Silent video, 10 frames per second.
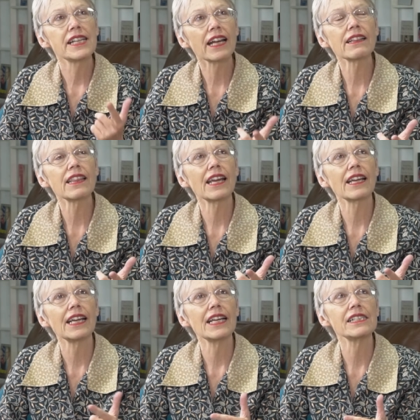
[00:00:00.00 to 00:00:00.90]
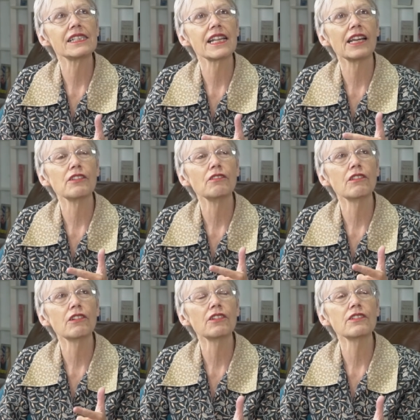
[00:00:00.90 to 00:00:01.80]
second thing is that you
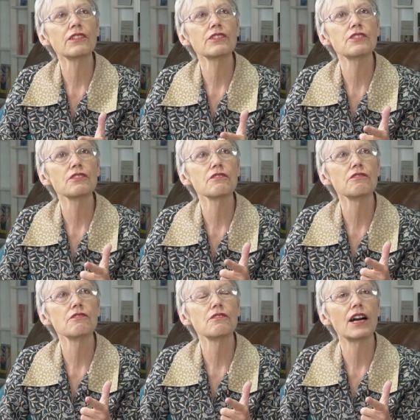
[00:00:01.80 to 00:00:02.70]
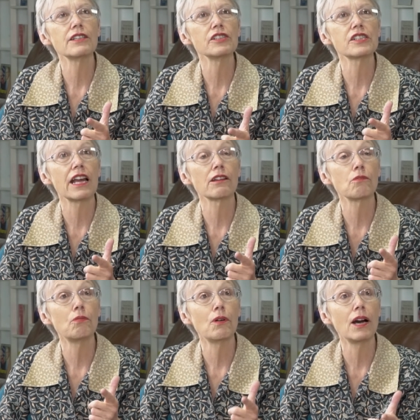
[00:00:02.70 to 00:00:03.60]
learn to
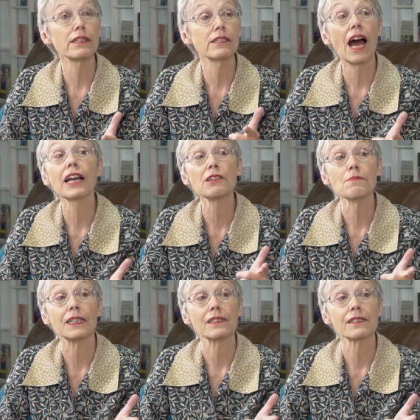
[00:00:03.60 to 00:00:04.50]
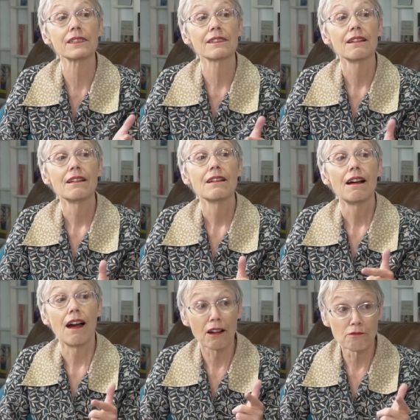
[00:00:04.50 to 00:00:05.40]
understand what documents
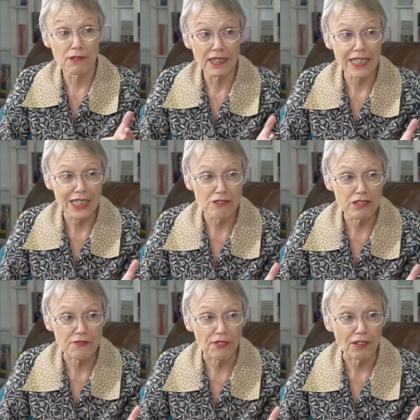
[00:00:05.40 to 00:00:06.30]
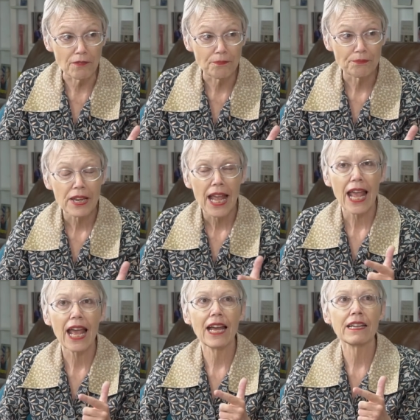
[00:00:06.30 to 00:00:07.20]
are really useful.
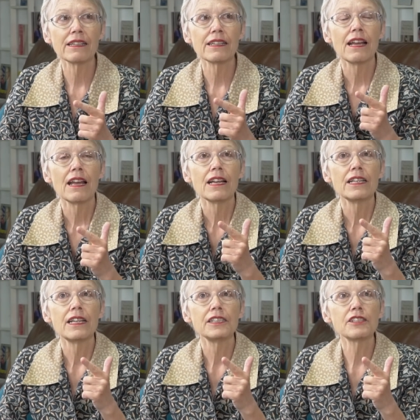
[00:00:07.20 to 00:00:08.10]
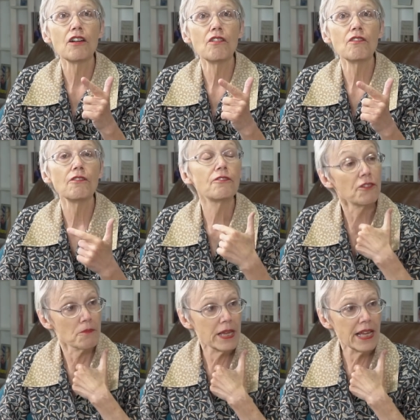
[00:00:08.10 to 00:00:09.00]
And so
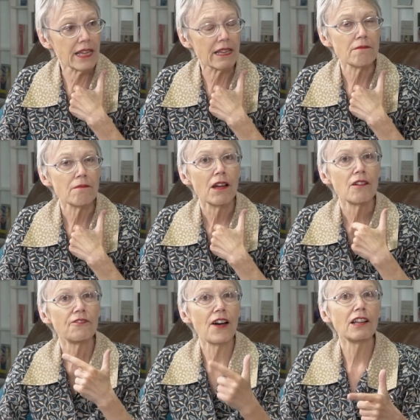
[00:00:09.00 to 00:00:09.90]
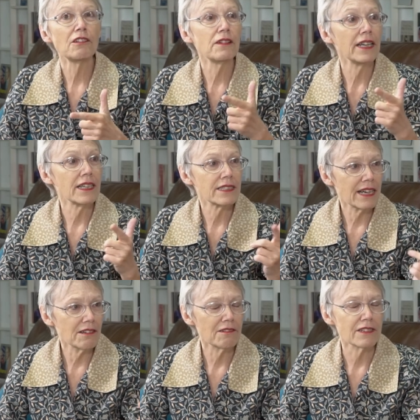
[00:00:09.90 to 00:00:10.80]
for me, following
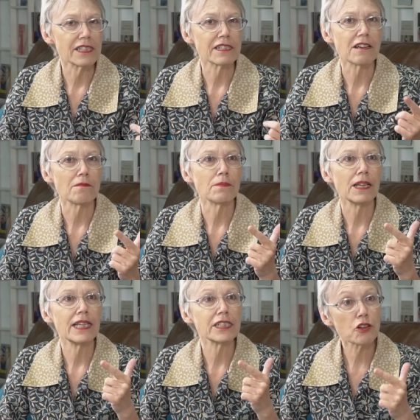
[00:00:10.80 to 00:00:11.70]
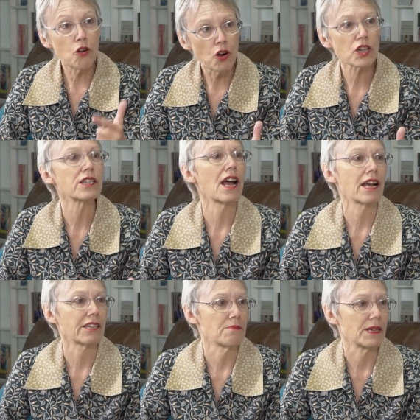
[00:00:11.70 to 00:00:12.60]
terrorism, it's court
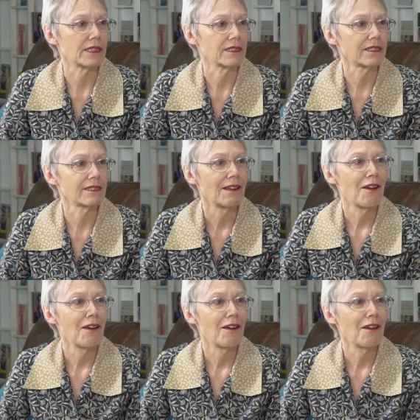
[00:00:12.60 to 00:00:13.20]
documents,